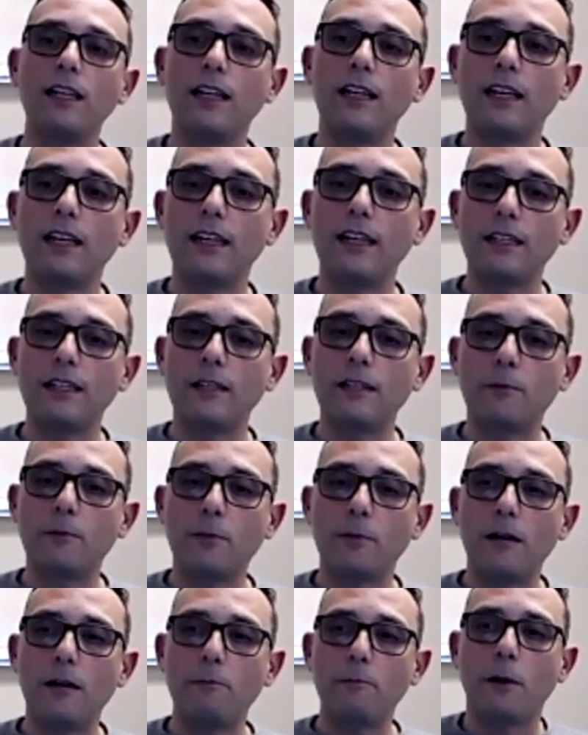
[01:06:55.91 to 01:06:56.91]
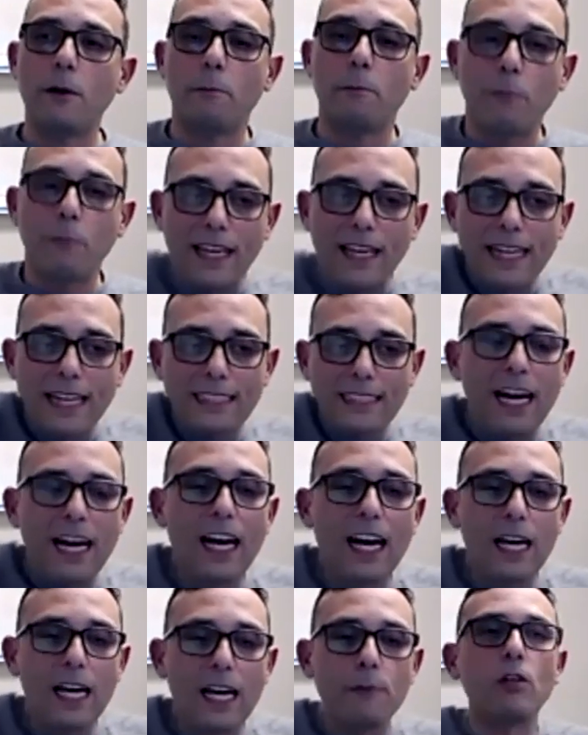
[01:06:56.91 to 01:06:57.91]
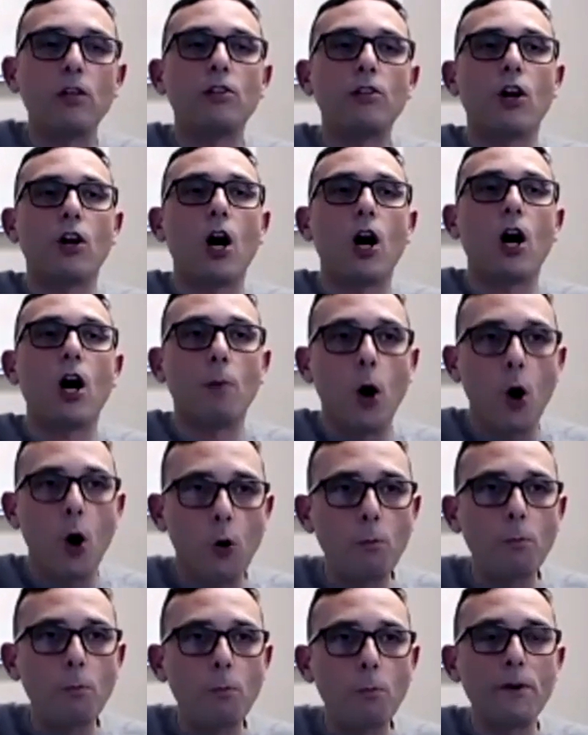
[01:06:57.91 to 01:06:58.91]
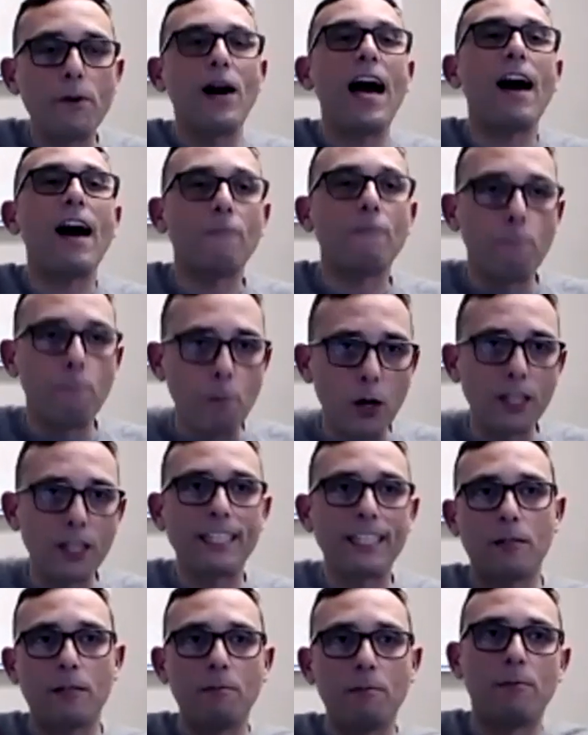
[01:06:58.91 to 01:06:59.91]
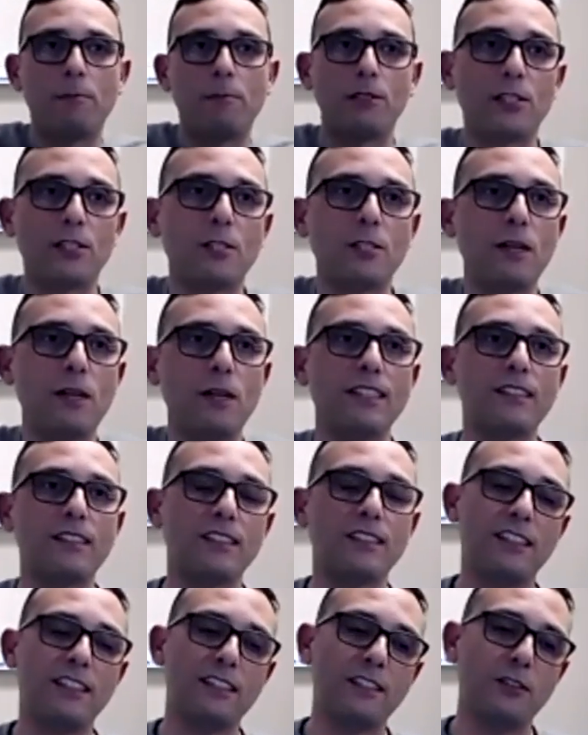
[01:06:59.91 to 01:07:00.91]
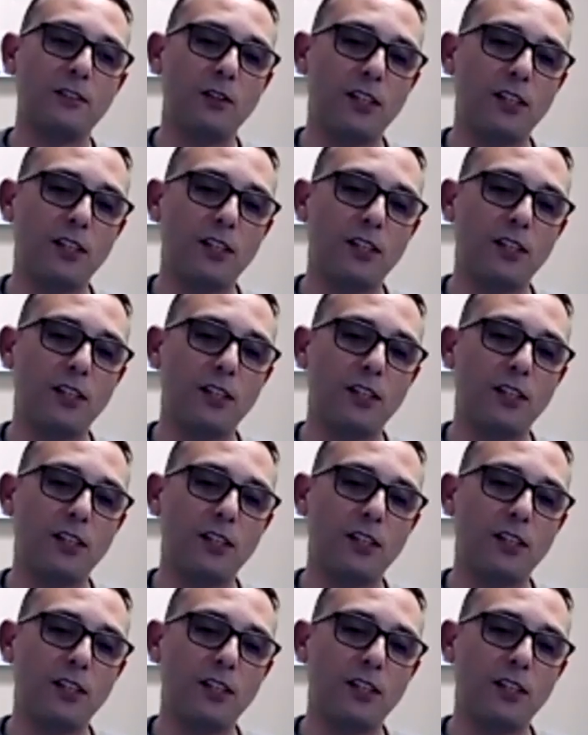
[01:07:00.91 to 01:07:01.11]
Uh, uh, but by that time, you, I'm hoping you have money to be able to spend on on a, on a